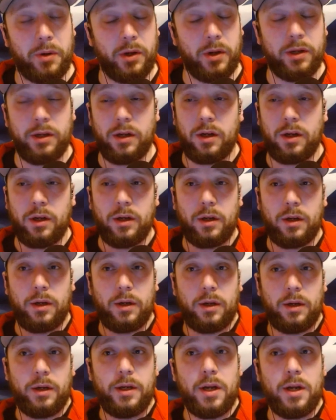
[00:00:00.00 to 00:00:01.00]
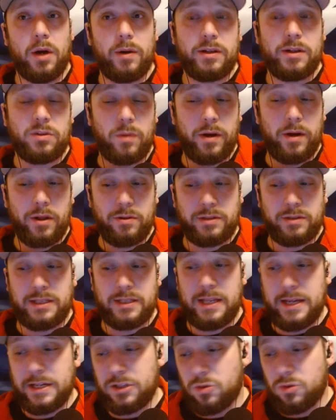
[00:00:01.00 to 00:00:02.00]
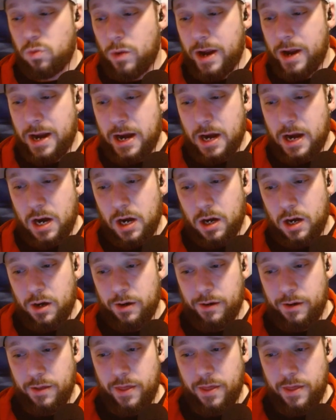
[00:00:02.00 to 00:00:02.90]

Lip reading: But, you know, it's one of those things where